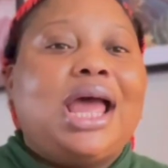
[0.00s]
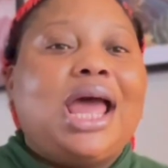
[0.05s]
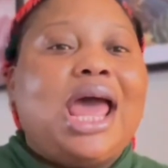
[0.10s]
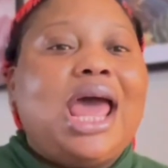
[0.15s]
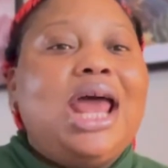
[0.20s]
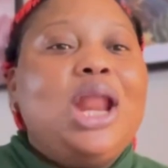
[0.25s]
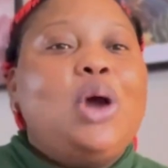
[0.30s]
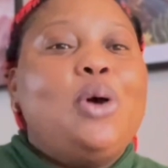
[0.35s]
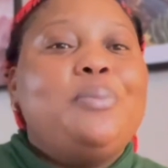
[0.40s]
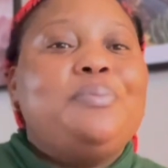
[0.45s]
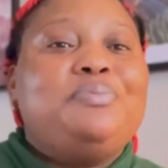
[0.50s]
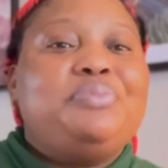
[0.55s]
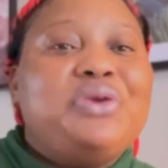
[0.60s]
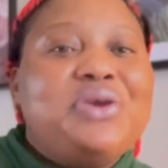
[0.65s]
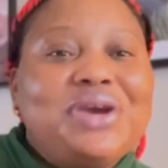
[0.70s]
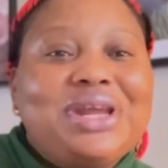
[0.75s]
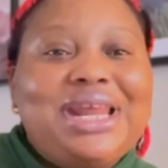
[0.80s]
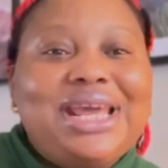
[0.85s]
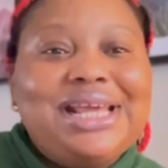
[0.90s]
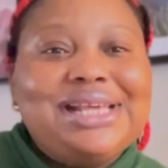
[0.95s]
Hello
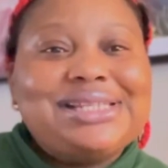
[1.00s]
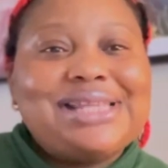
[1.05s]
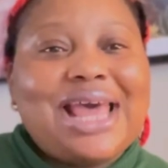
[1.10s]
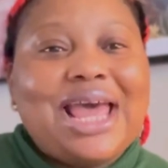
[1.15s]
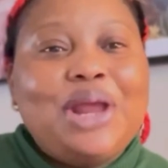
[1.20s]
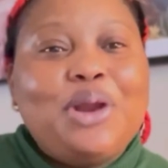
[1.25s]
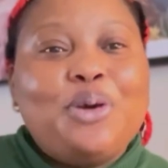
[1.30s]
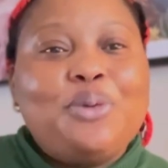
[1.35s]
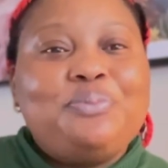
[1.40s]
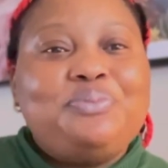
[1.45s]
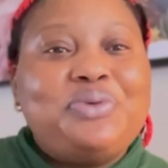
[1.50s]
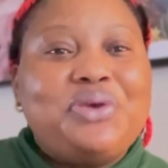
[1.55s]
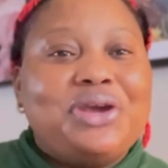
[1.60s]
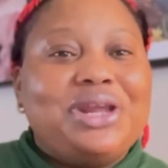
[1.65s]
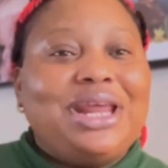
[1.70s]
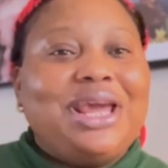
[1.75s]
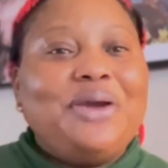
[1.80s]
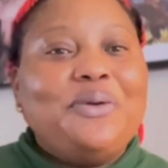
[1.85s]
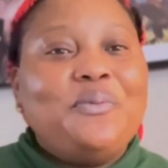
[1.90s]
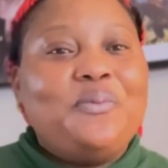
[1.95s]
beauties, hello
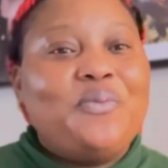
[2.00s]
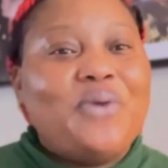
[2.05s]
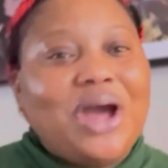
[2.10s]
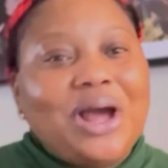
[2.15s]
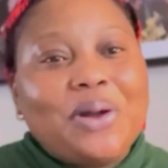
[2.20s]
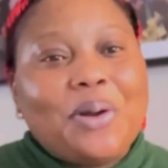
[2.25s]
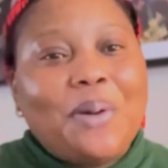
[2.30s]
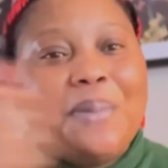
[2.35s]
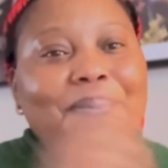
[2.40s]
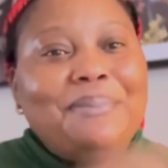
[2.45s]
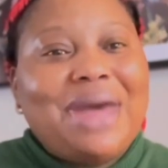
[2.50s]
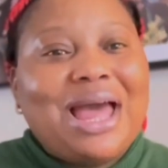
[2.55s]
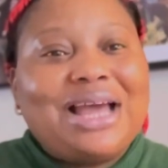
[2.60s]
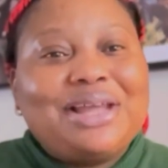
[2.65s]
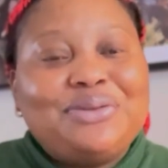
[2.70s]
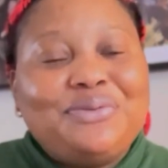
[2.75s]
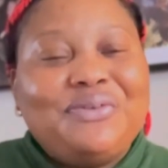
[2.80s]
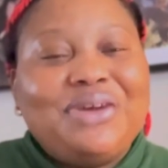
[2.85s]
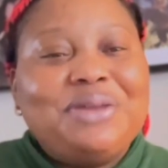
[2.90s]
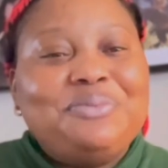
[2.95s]
beauty, welcome
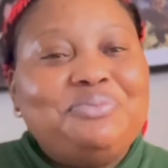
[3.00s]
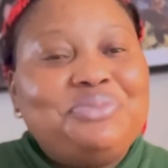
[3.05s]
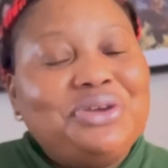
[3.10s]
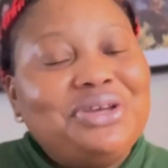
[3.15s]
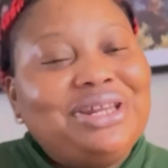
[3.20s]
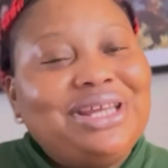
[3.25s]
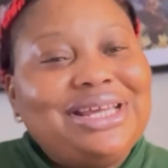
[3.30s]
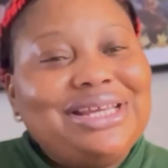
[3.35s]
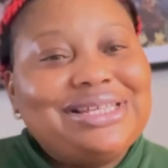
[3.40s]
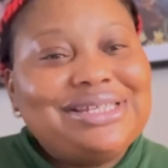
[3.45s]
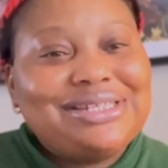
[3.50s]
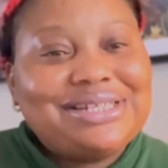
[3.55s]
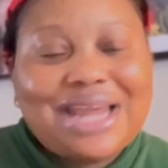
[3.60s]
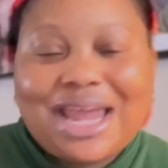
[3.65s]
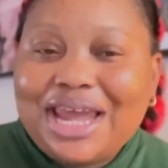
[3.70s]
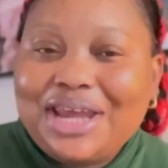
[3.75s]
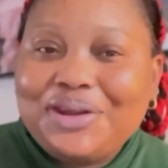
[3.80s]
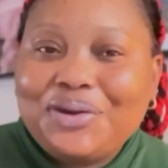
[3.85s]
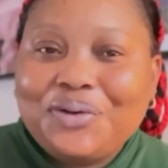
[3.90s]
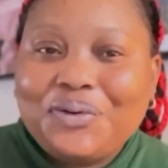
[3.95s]
back to the Beauty
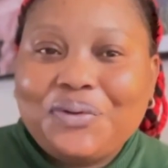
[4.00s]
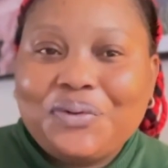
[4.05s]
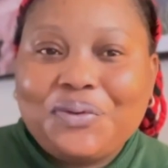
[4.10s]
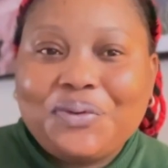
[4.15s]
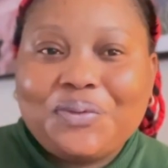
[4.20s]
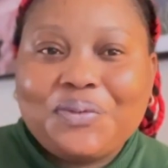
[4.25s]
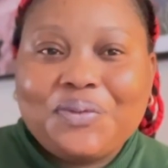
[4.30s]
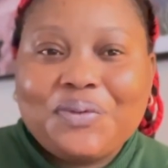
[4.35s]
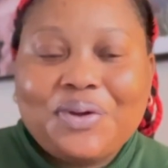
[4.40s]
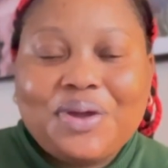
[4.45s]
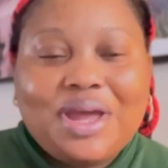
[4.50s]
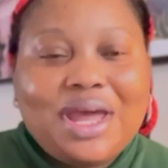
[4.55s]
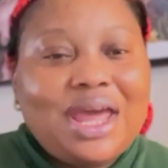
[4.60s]
channel.